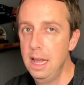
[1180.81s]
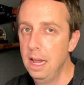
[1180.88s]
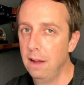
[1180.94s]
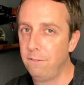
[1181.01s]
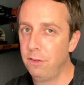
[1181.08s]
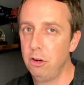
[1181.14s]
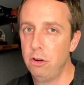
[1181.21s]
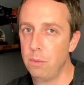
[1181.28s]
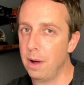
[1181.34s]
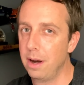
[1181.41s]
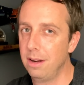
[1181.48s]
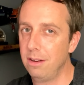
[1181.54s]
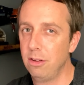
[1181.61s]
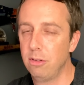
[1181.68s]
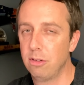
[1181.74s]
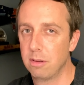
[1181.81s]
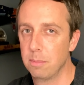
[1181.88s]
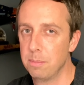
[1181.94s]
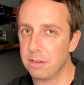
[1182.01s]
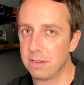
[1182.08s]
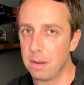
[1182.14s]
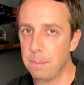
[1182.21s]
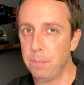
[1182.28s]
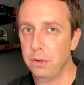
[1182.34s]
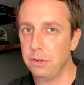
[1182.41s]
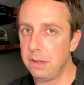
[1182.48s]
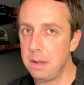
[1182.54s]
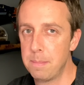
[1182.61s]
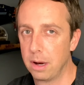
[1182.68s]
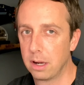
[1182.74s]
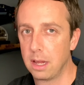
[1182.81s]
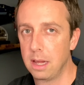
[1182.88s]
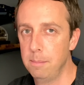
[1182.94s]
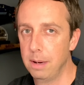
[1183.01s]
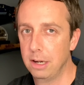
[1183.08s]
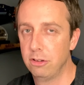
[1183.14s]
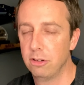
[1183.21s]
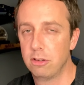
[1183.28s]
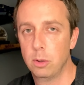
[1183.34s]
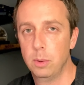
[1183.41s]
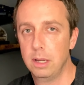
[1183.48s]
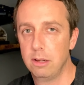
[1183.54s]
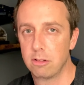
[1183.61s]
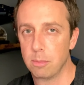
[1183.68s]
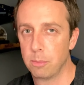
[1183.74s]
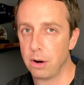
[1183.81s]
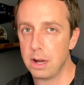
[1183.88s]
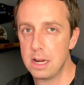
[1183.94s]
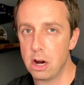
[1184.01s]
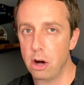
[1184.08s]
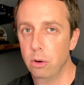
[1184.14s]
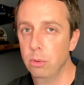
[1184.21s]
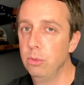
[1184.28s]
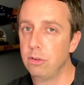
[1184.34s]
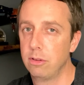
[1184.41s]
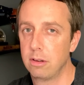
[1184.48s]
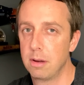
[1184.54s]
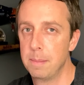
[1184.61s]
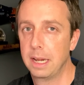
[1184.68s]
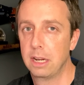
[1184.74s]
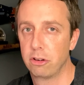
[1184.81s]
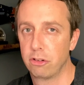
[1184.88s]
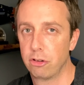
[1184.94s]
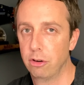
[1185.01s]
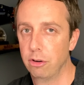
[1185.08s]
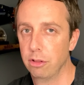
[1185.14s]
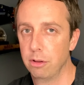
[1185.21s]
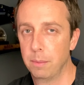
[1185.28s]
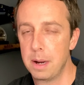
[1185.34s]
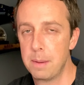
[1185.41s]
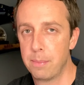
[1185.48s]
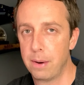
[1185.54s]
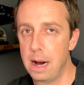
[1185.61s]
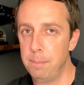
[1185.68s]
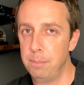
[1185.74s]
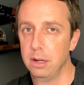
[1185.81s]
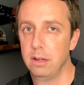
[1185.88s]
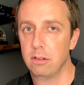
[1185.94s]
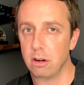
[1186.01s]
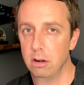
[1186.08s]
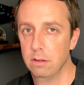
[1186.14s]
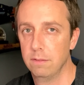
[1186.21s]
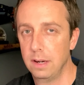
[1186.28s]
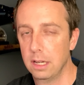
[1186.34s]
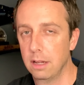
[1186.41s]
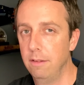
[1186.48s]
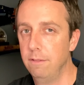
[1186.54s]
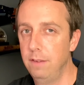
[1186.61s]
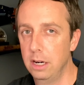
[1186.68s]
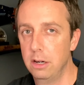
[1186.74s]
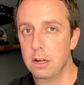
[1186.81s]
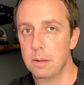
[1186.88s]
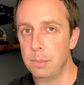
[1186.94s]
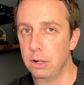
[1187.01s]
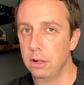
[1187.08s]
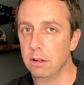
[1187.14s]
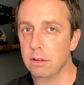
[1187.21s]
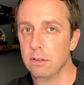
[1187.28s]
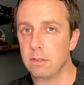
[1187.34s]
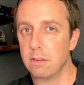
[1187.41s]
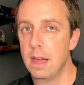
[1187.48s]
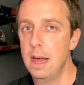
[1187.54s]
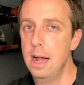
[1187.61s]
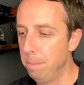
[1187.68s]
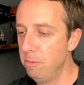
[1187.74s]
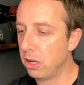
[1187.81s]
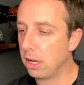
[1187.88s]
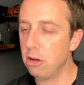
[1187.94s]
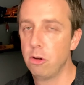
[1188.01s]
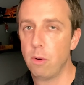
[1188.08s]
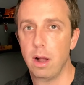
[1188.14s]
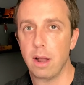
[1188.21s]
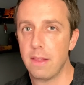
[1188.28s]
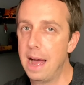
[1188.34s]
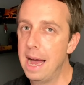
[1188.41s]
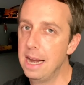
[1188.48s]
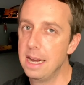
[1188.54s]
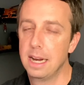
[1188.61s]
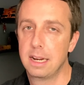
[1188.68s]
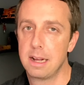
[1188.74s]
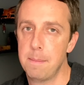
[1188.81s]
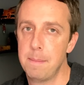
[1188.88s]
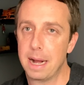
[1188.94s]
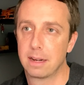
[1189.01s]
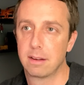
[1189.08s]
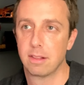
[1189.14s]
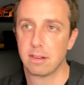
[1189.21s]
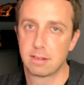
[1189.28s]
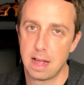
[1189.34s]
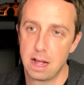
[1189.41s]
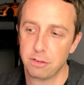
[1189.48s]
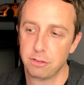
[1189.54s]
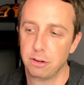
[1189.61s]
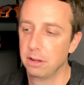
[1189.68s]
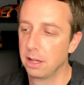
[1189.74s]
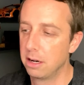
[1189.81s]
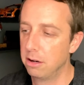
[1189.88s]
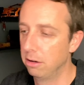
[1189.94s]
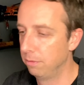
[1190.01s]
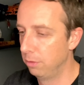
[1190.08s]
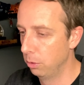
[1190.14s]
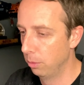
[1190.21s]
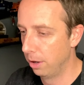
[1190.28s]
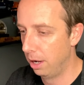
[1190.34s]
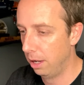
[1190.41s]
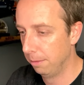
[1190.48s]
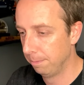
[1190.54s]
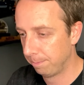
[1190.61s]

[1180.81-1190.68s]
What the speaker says: If you do want to do some simple debugging by just doing some right host to make sure the right properties are in variables, you can do all of that and come back to this console later to view it all.